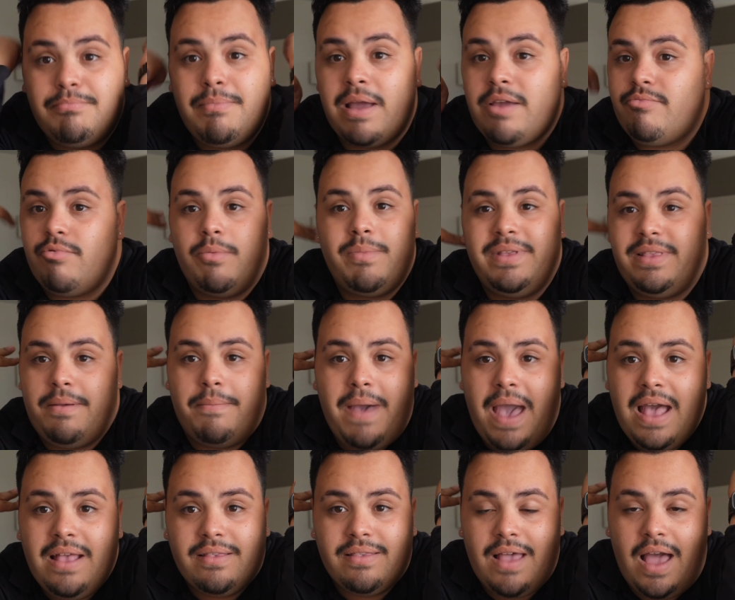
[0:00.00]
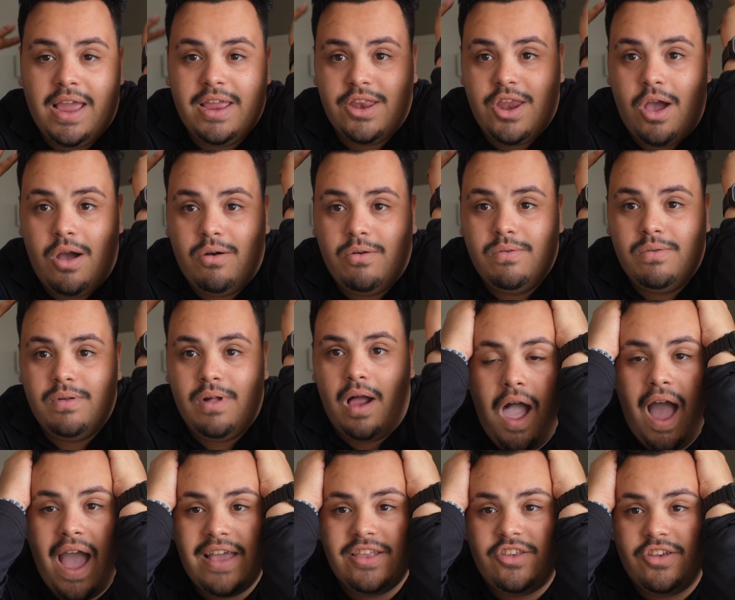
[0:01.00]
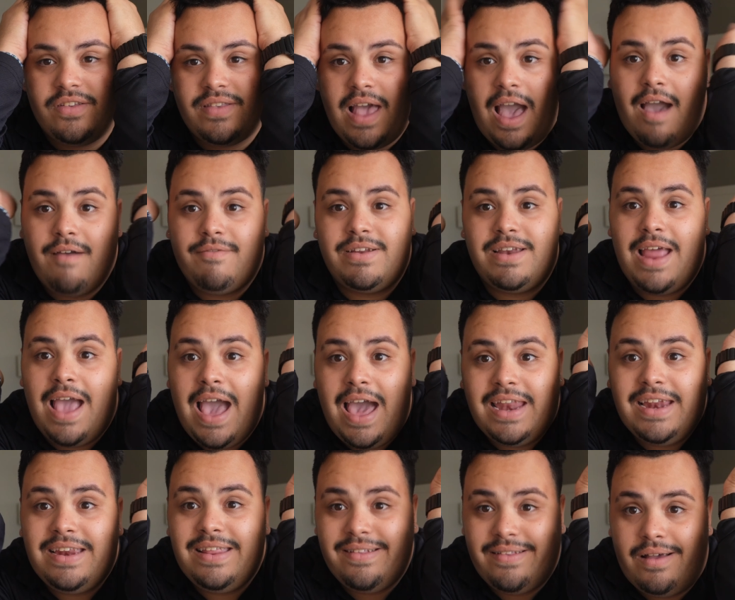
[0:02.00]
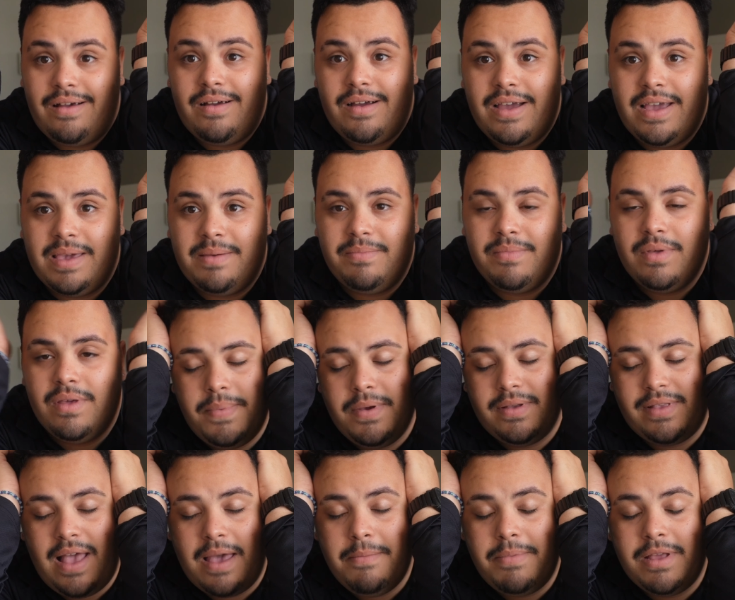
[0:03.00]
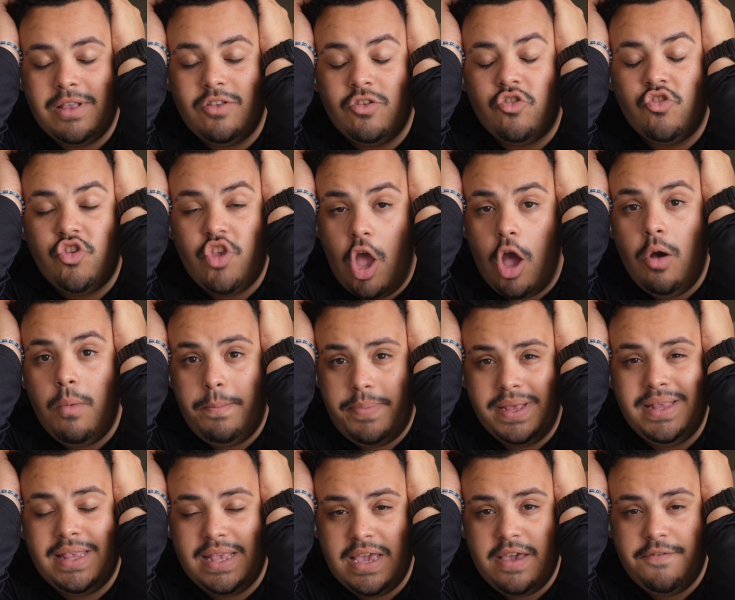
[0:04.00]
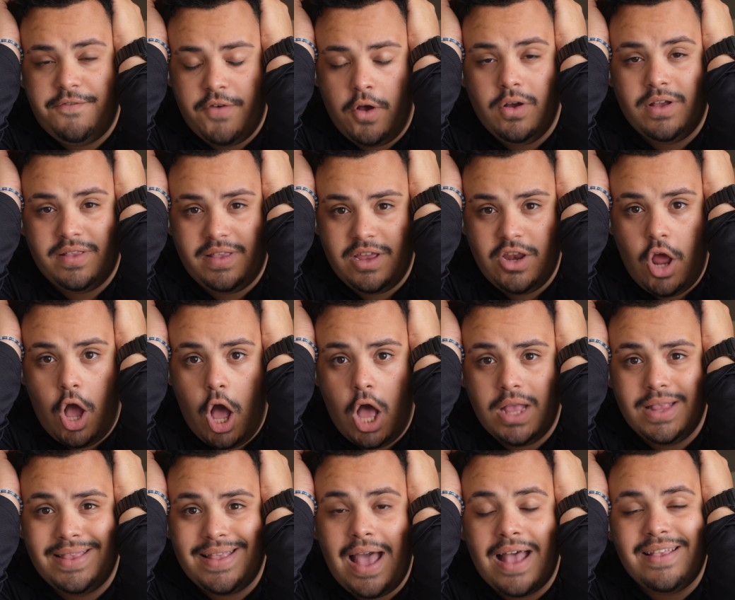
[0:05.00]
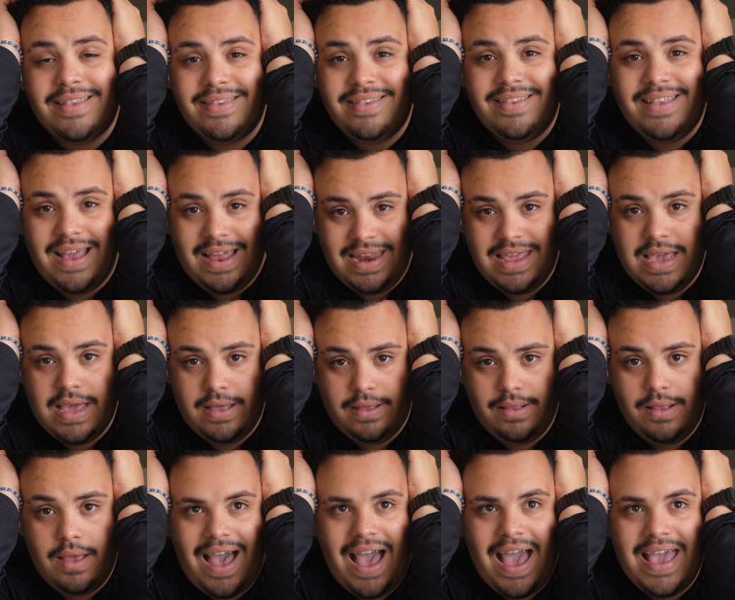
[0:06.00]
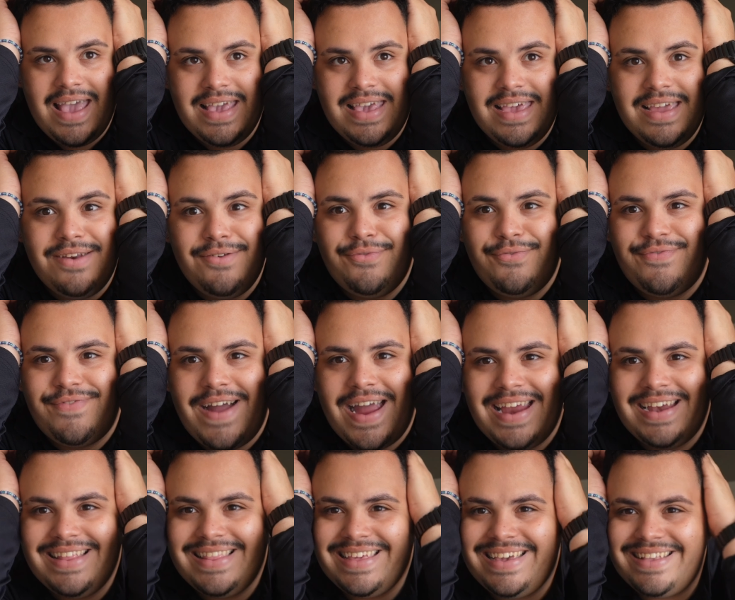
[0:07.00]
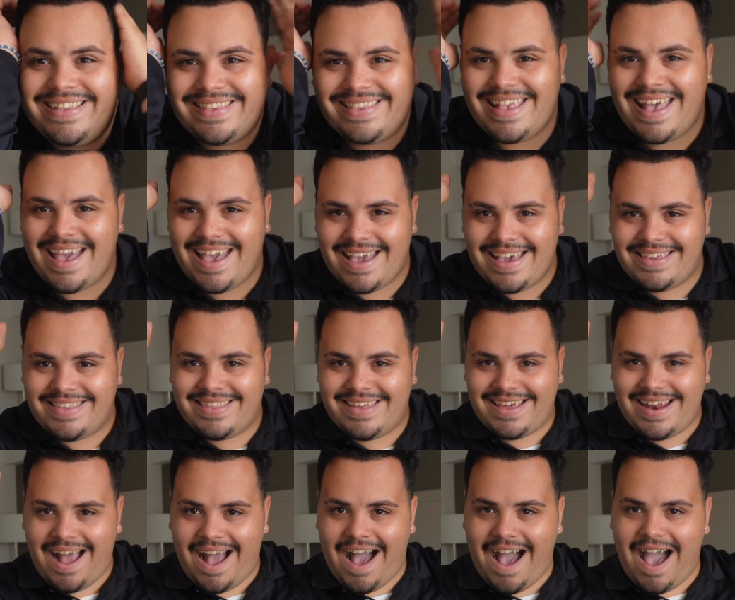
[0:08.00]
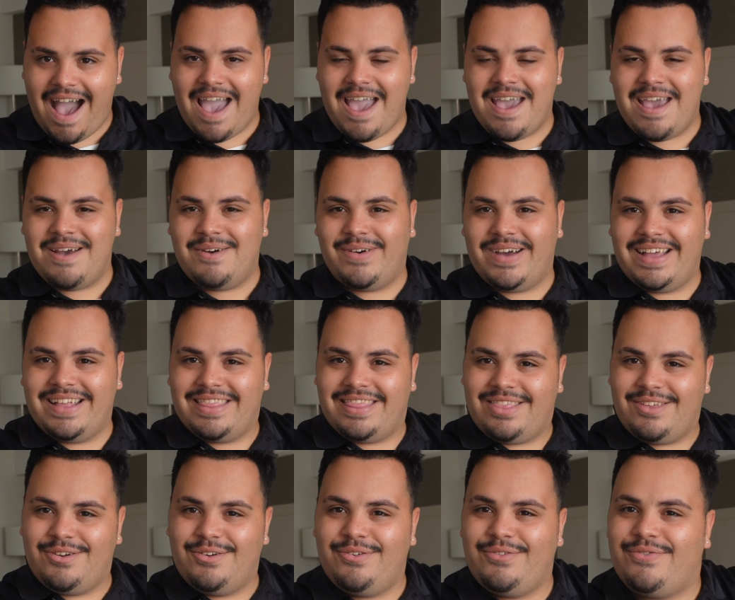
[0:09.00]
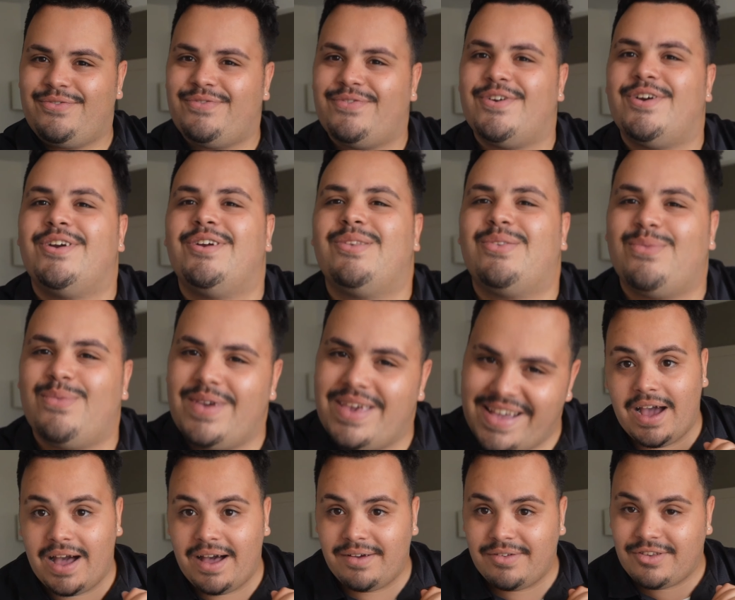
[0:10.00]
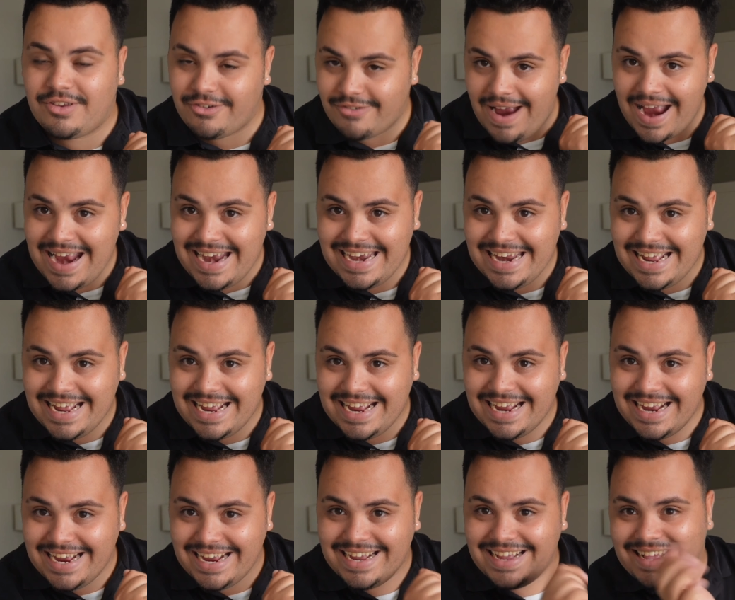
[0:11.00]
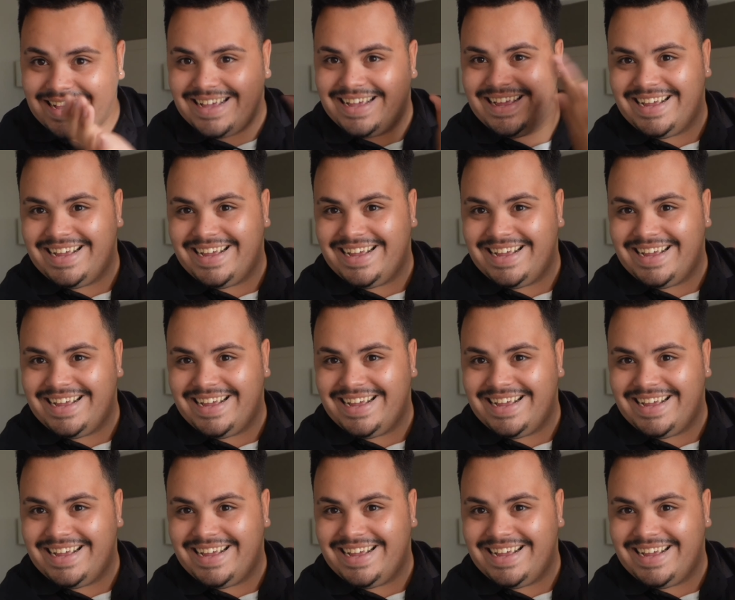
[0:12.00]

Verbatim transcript: My room is a mess, I know. I just haven't had any time because I've been so busy focusing on studying. I can finally say that I went through first week of training.